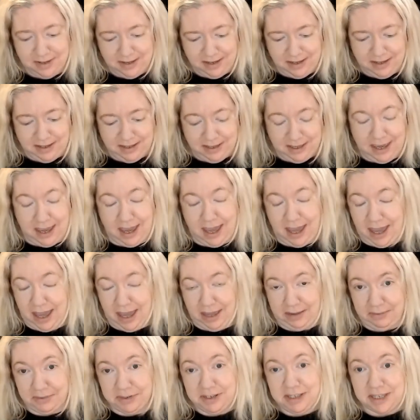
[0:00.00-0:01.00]
Yeah, I
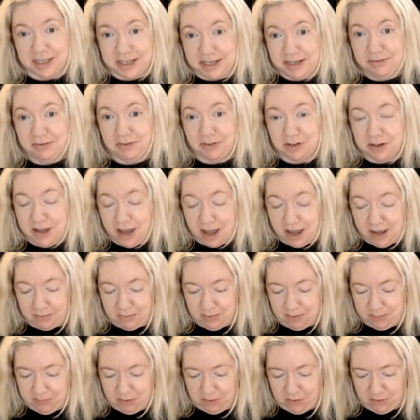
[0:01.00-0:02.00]
really forgot
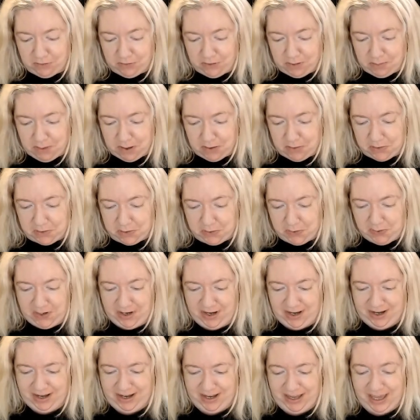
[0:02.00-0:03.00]
what perfume I was
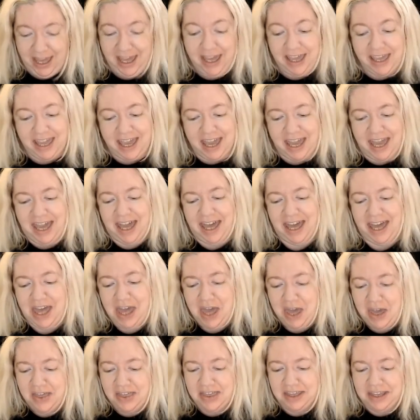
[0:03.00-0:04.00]
wearing. Yeah,
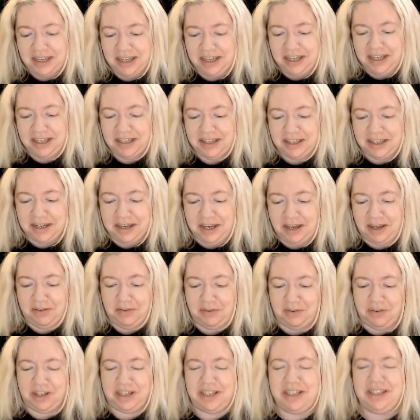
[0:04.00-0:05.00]

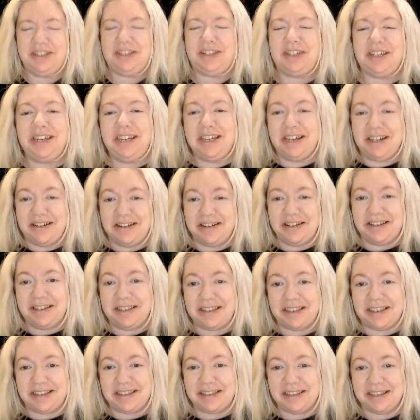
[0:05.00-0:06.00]
the Vinci
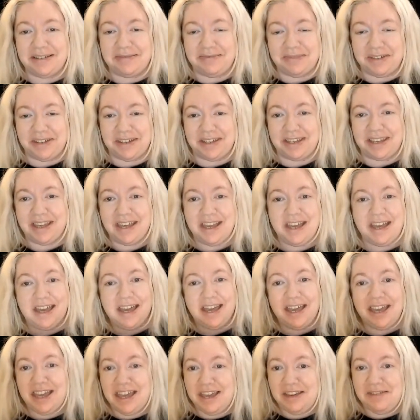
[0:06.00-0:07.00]
Irresistible.
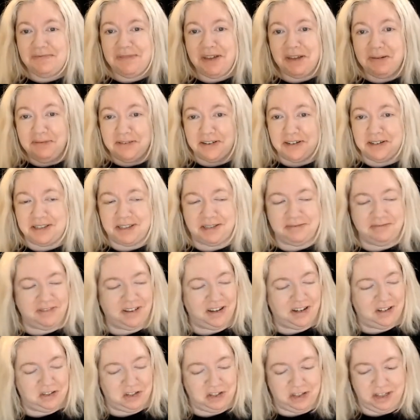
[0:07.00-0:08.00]
If my first
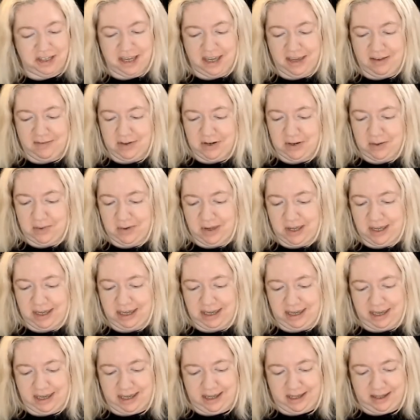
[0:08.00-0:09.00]
impression gave it
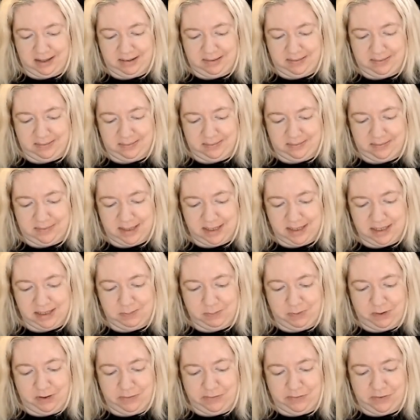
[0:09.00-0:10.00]
away, this
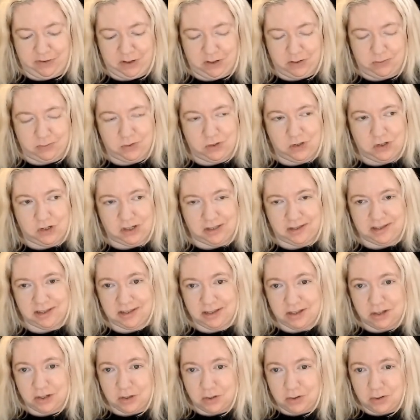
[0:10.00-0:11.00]
perfume's just
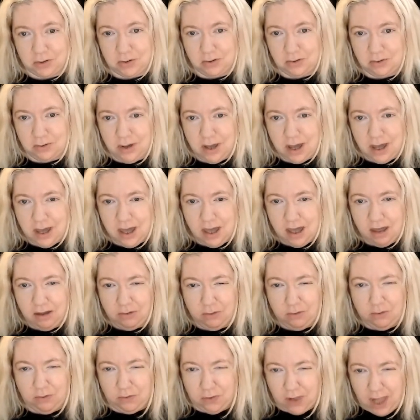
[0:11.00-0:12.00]
too
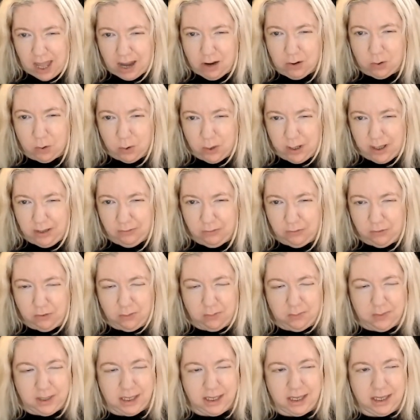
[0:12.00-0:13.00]
flowery for
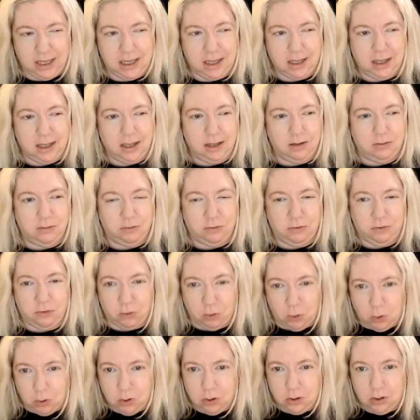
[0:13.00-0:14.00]
me.
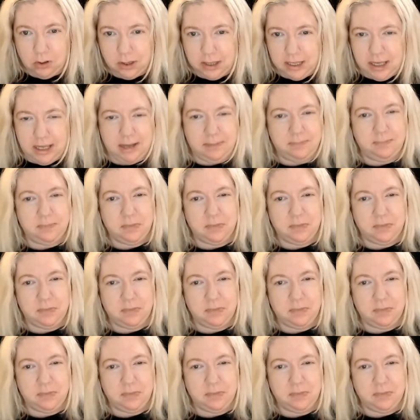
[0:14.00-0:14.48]
Florally.